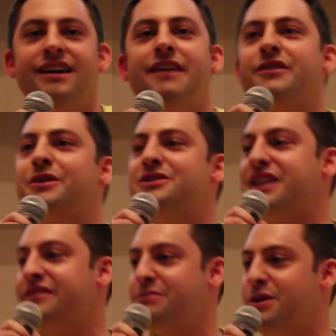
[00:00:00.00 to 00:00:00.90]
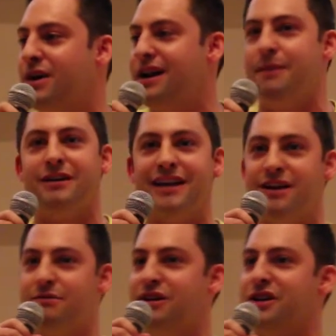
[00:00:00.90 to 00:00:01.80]
Everyone who's given me one, I'm going to
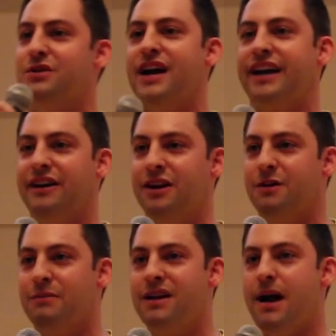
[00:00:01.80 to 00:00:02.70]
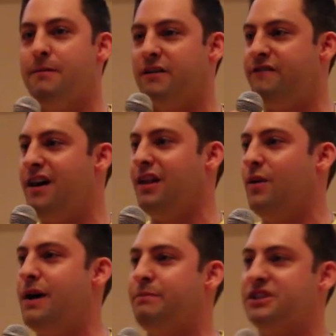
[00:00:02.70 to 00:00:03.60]
email you when I get home. I'm going to follow
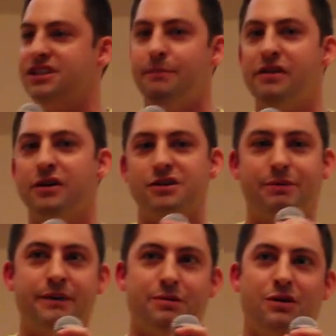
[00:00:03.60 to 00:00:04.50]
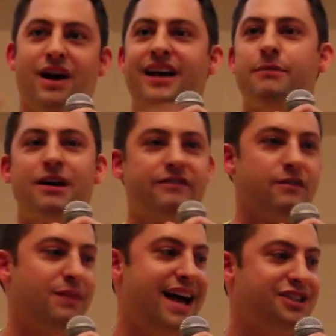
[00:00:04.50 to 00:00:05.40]
up. And some of those people who I emailed
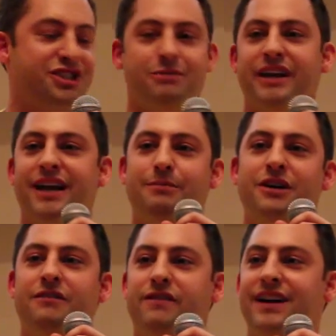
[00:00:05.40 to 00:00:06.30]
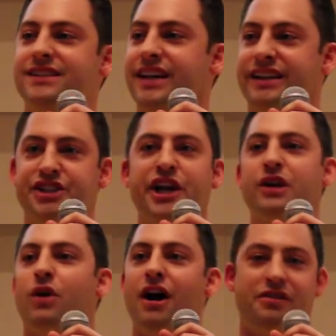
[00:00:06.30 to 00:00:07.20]
from last year became good friends, like
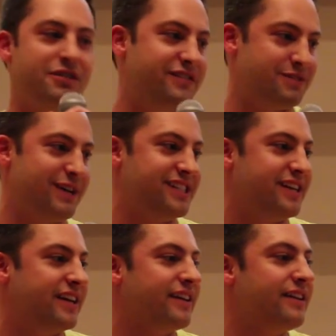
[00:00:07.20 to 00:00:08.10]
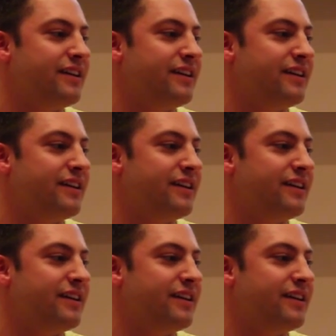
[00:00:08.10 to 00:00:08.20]
JD Roth, who lives in my city.